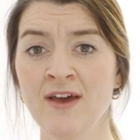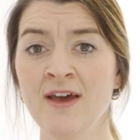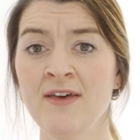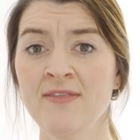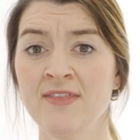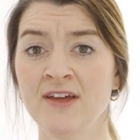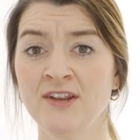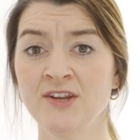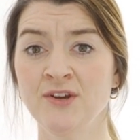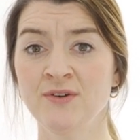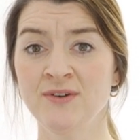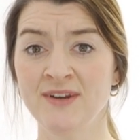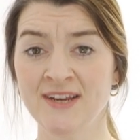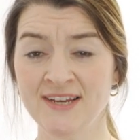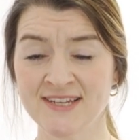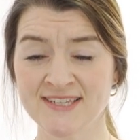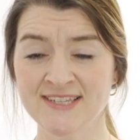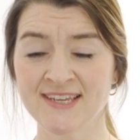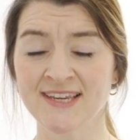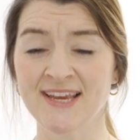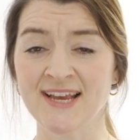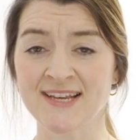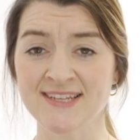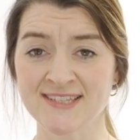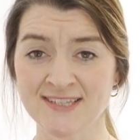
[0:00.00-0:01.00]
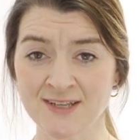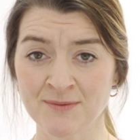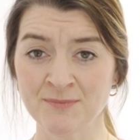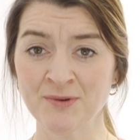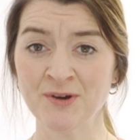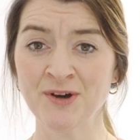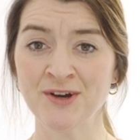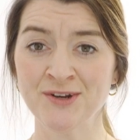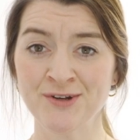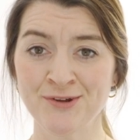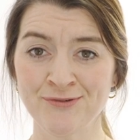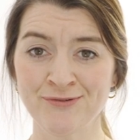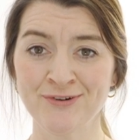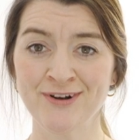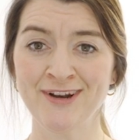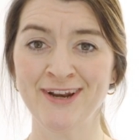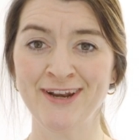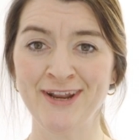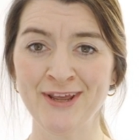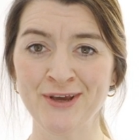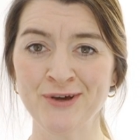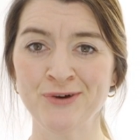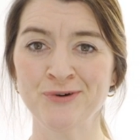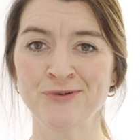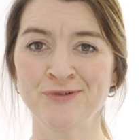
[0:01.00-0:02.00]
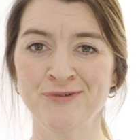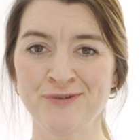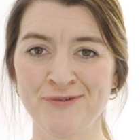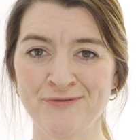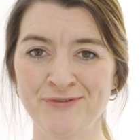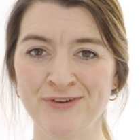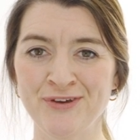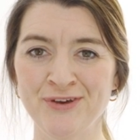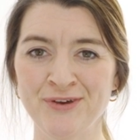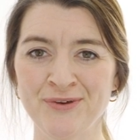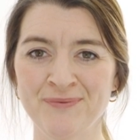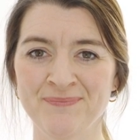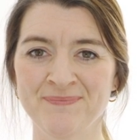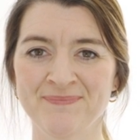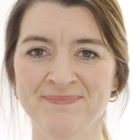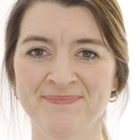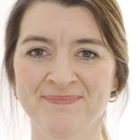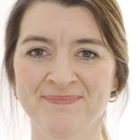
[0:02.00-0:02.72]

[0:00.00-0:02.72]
then you need to get some kind of clinical review.